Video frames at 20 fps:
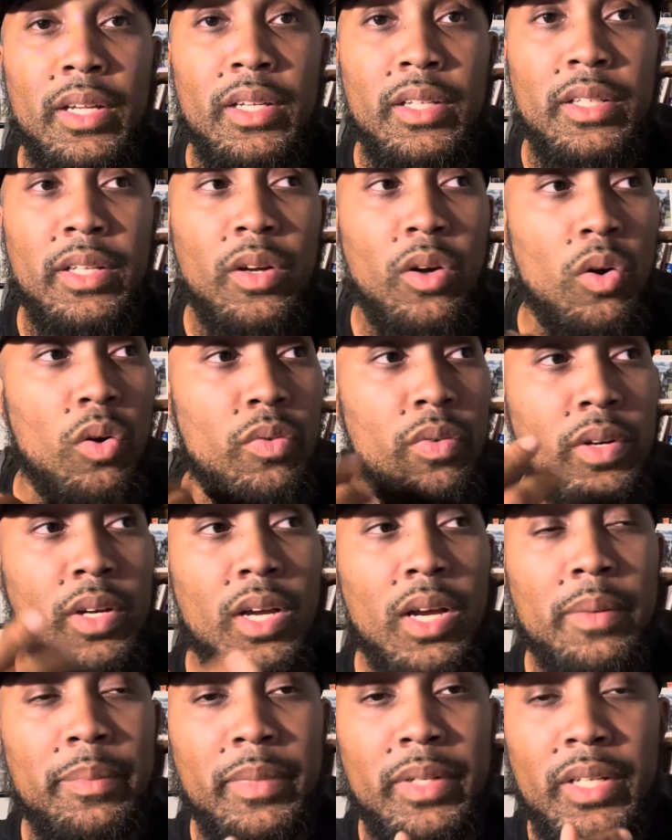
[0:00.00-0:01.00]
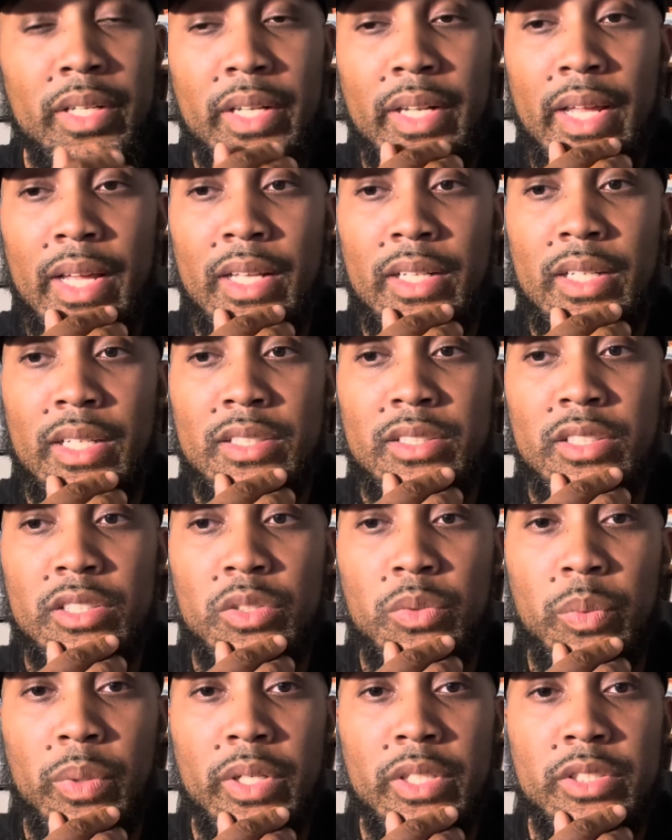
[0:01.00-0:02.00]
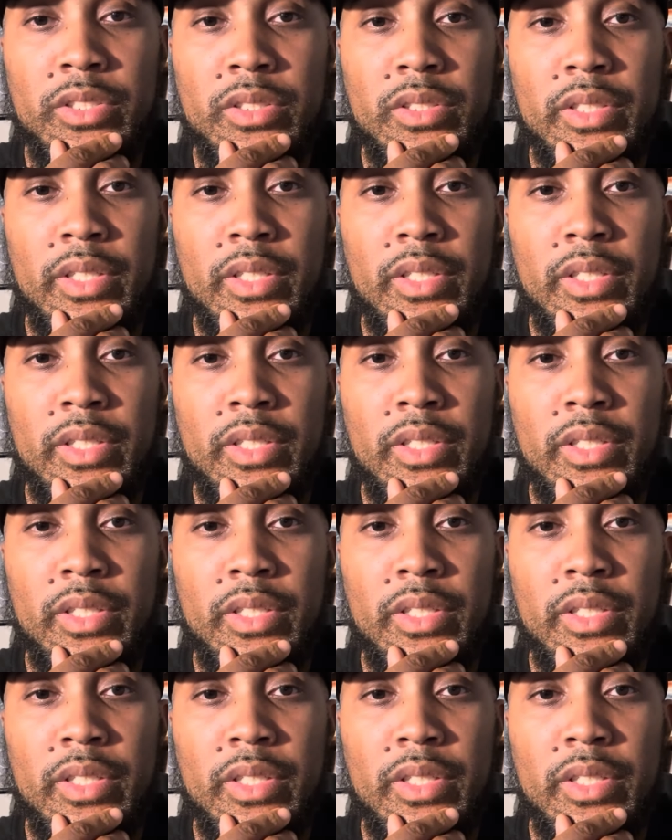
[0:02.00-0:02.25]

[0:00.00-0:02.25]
They're overcoming that, that situation.